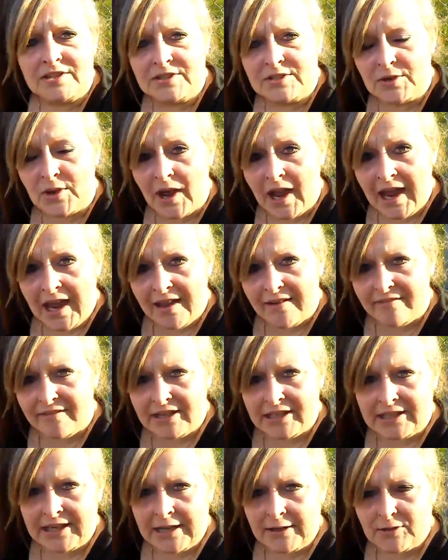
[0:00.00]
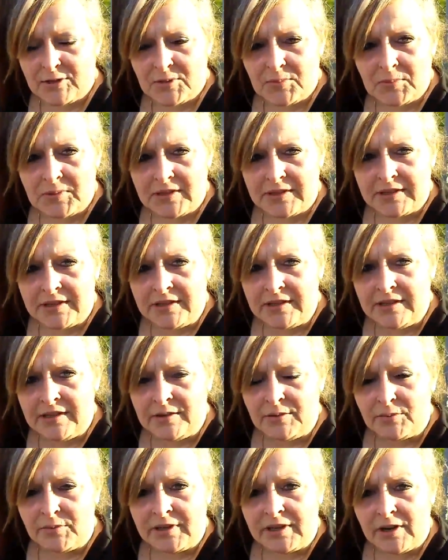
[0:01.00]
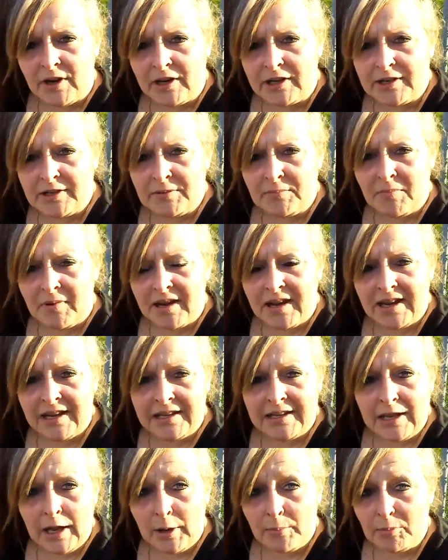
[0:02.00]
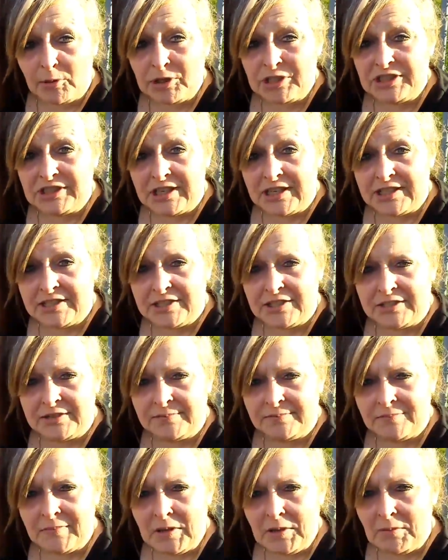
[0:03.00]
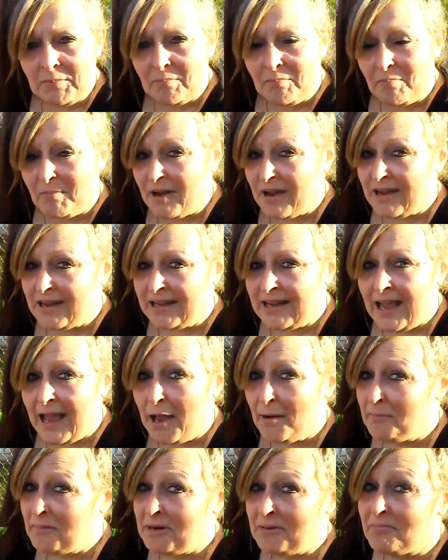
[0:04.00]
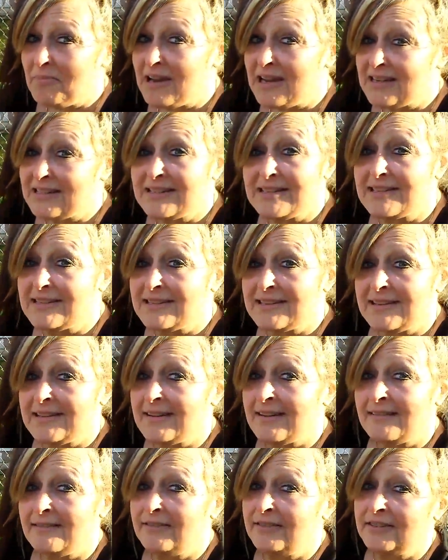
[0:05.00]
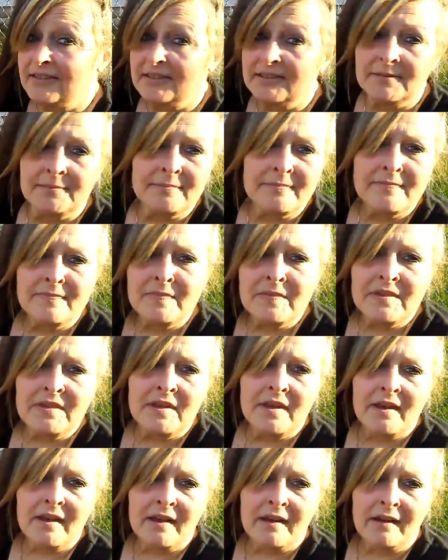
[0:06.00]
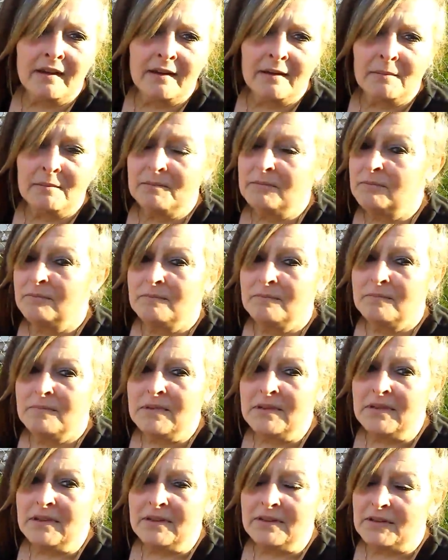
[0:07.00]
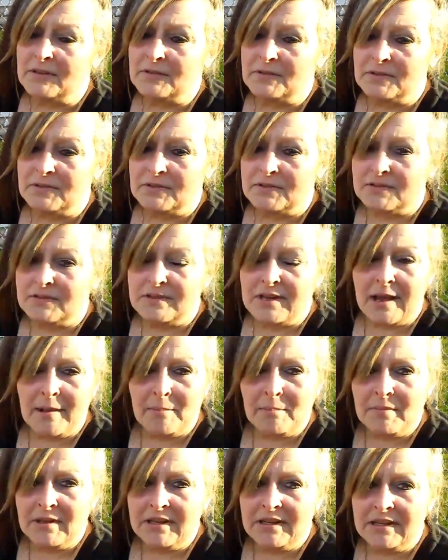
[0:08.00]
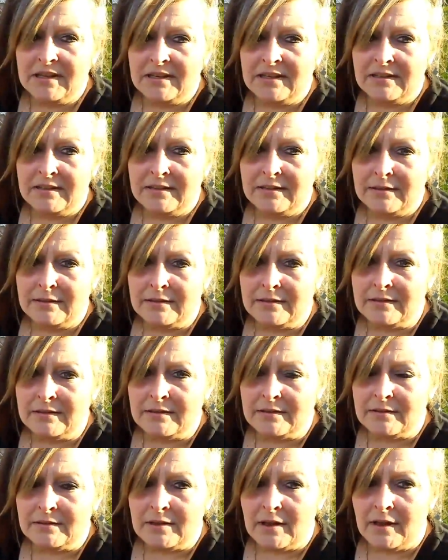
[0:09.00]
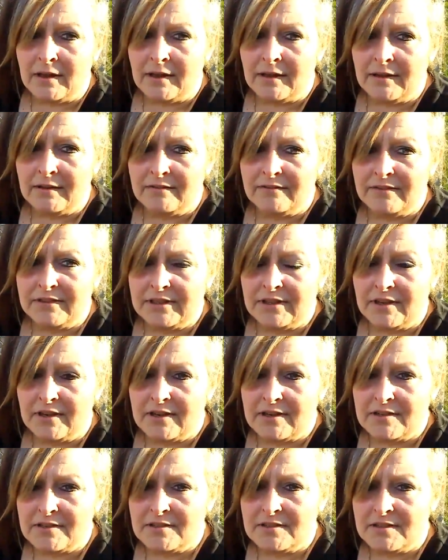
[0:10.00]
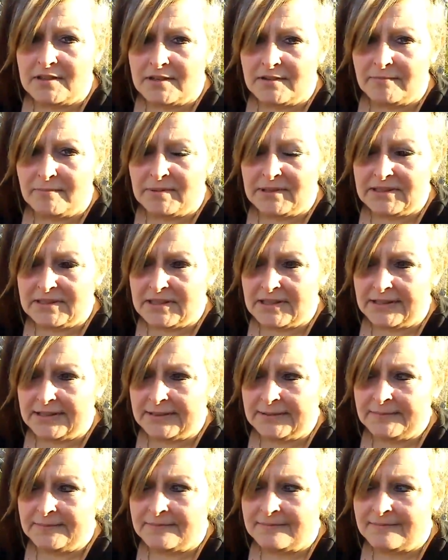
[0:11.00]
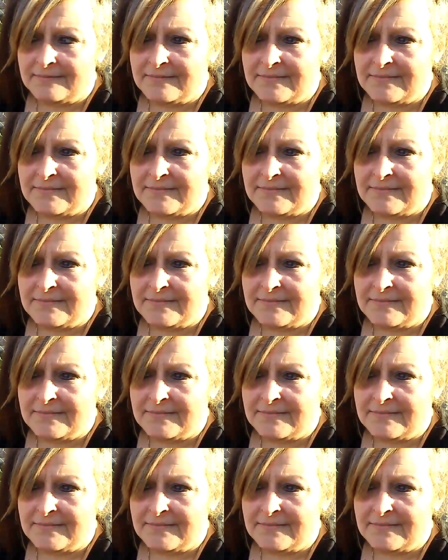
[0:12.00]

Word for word: So I have an announcement regarding my appreciation. My how many boxes can I fill? Um, there's not many uh, VRs that have been done,